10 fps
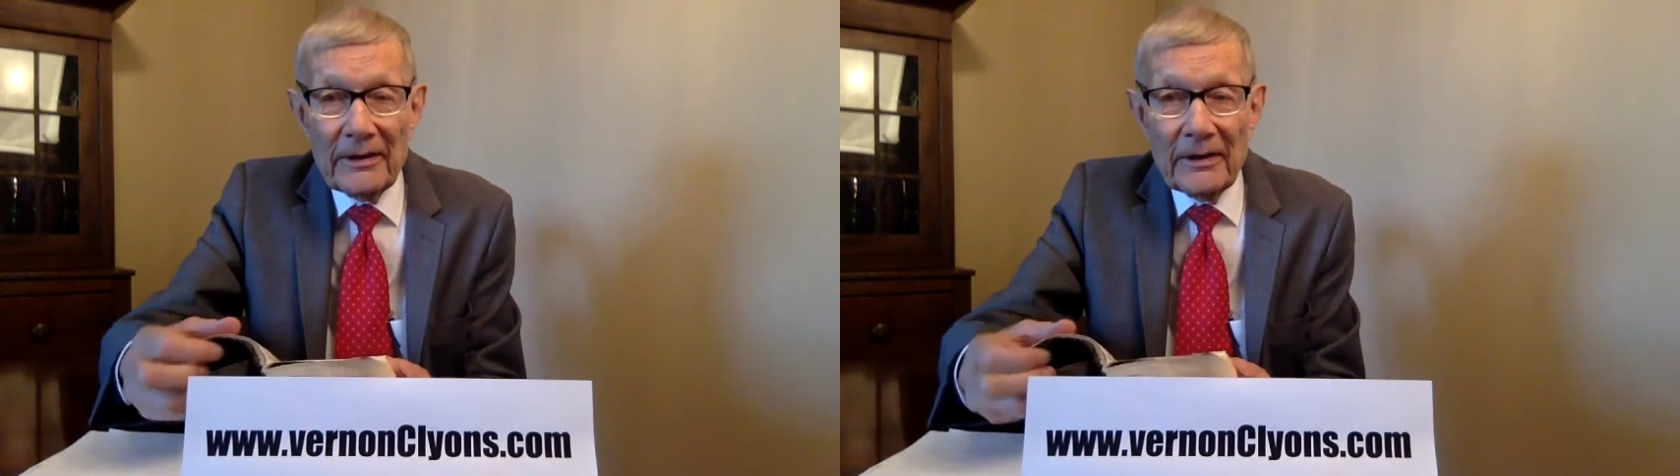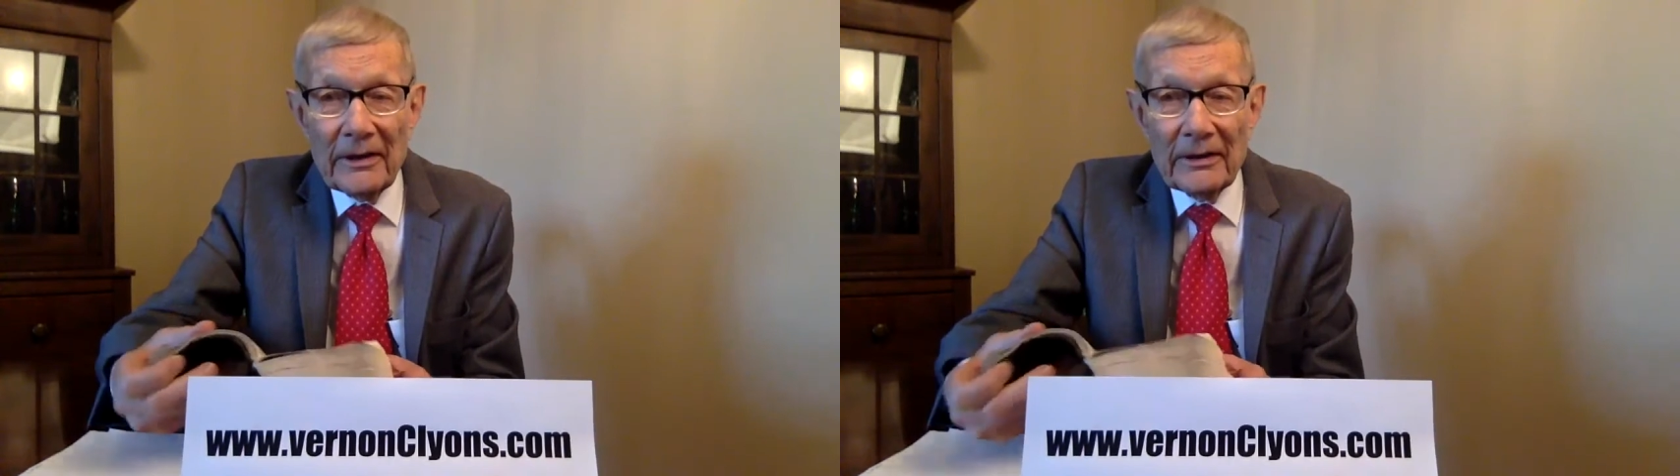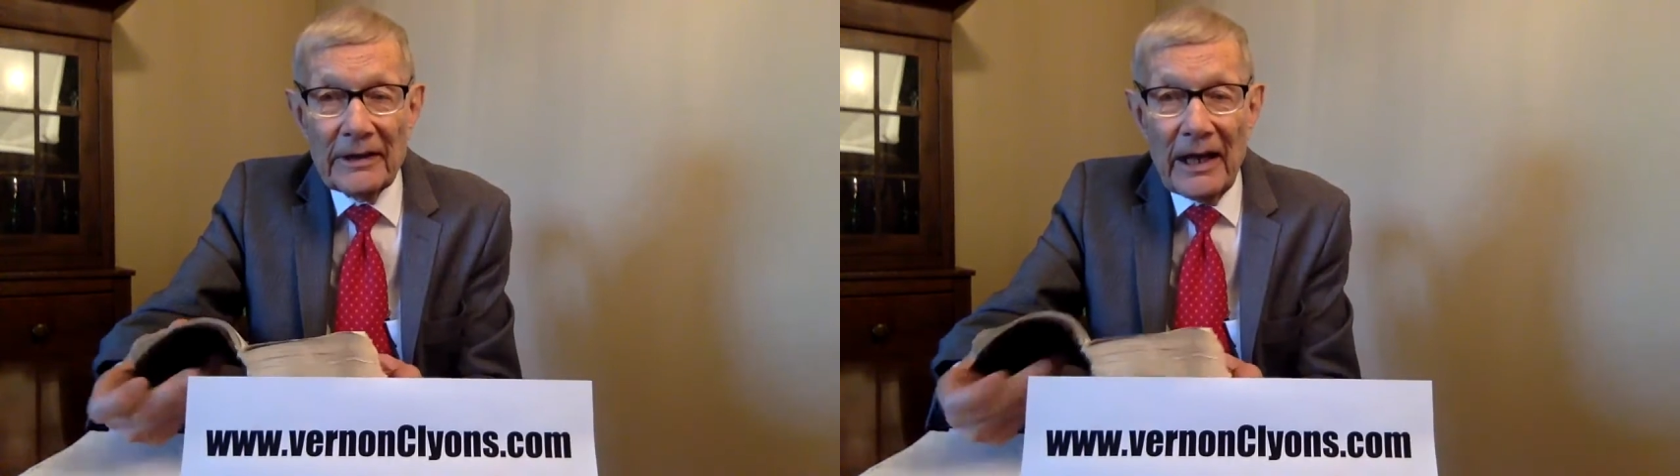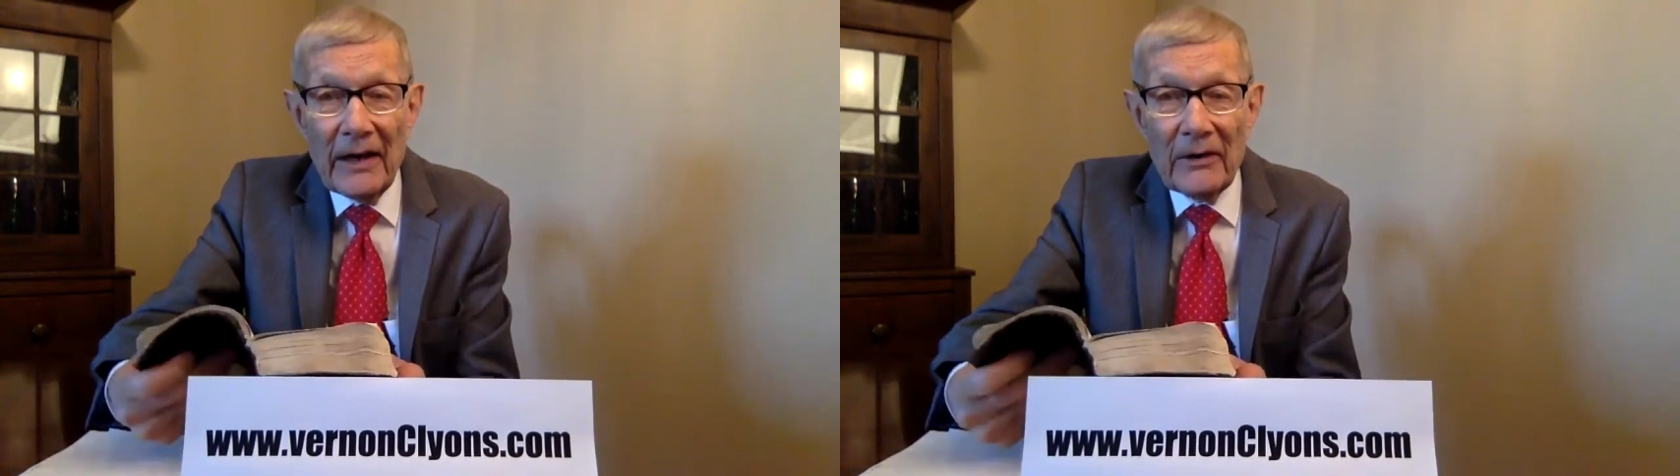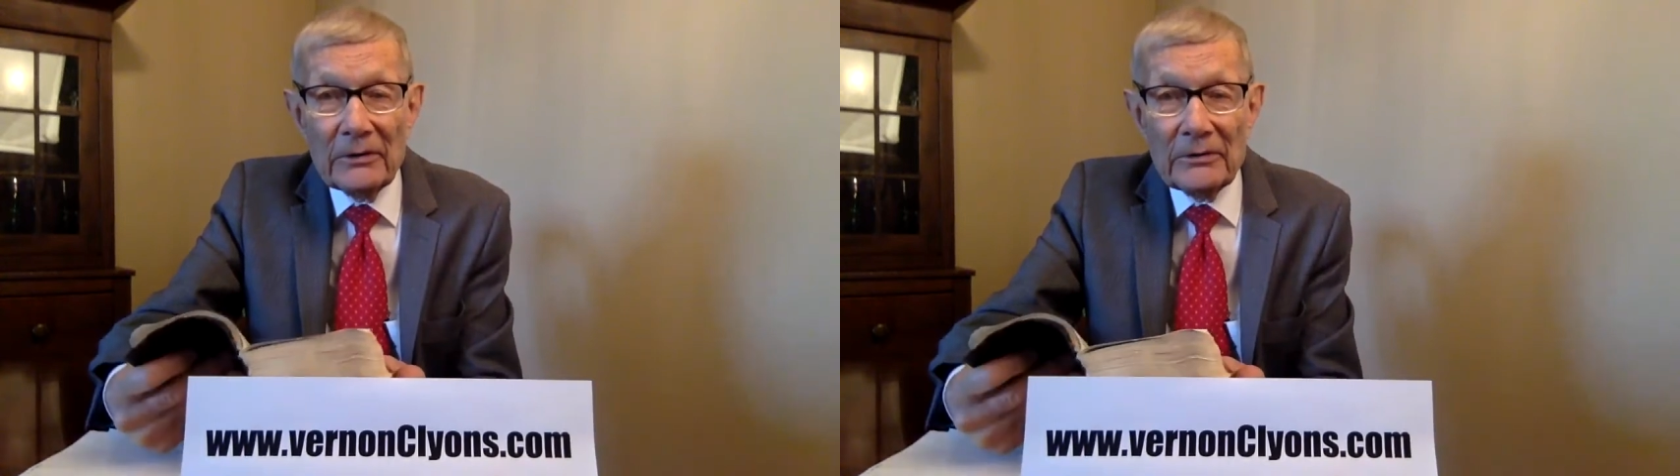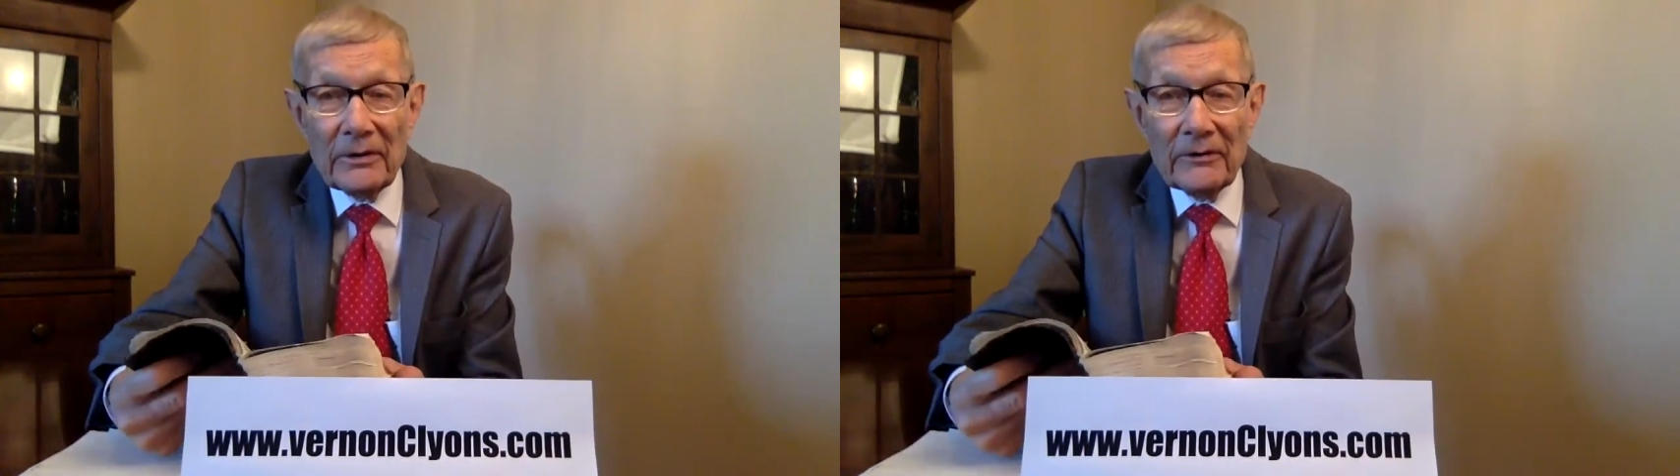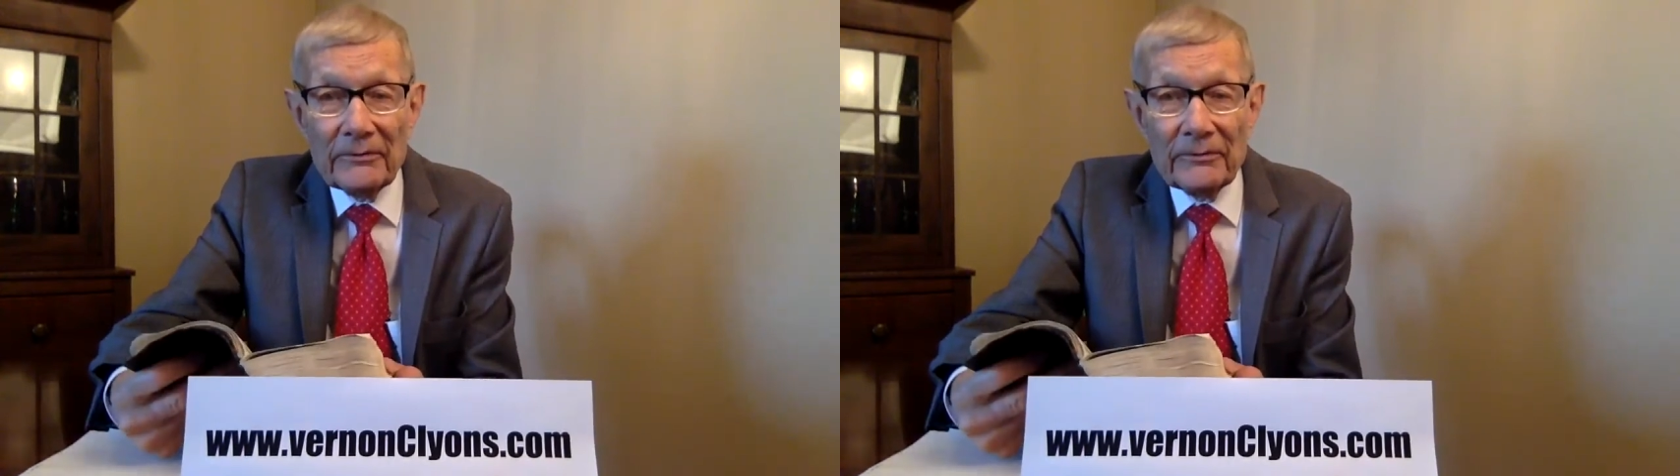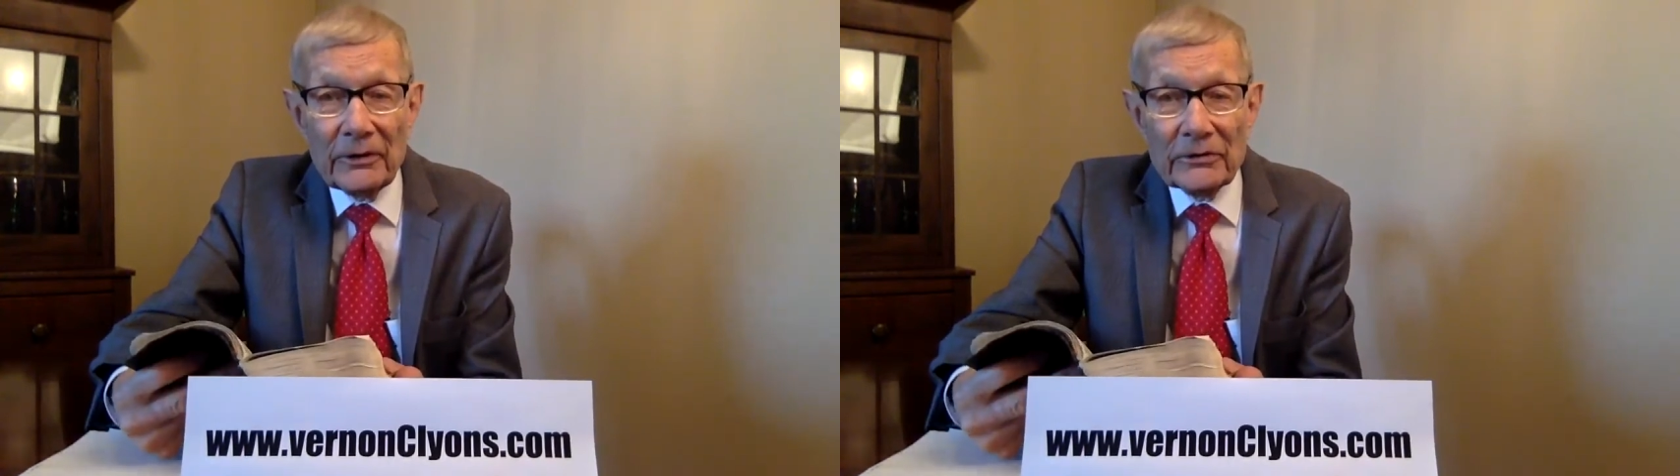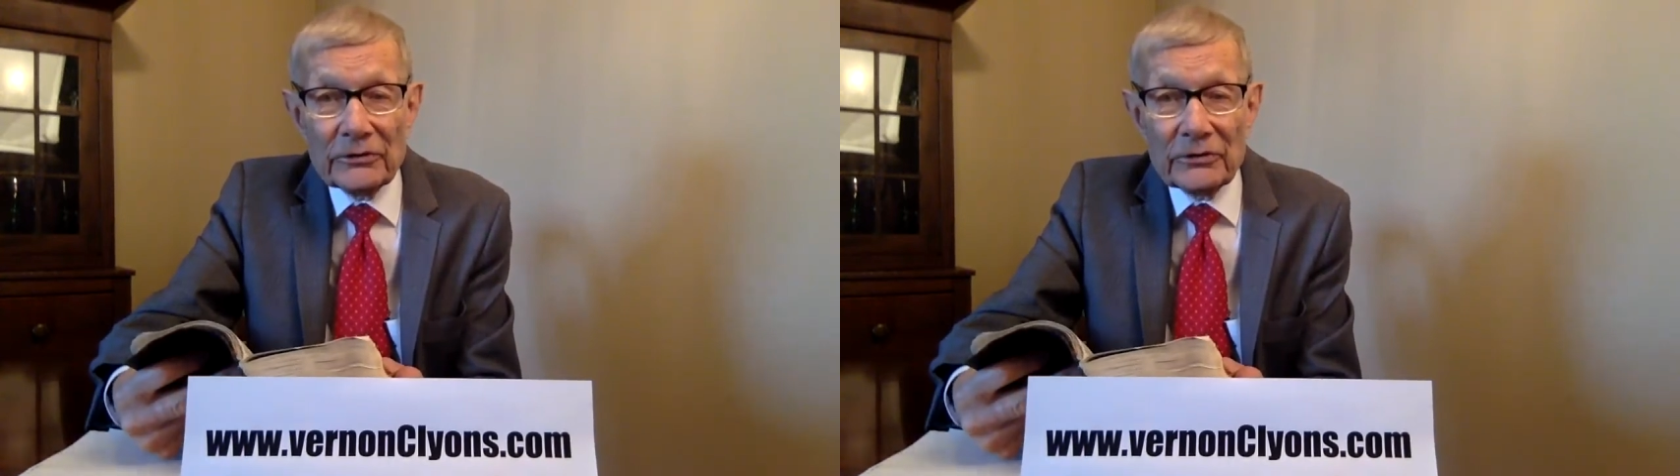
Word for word: uh, now to First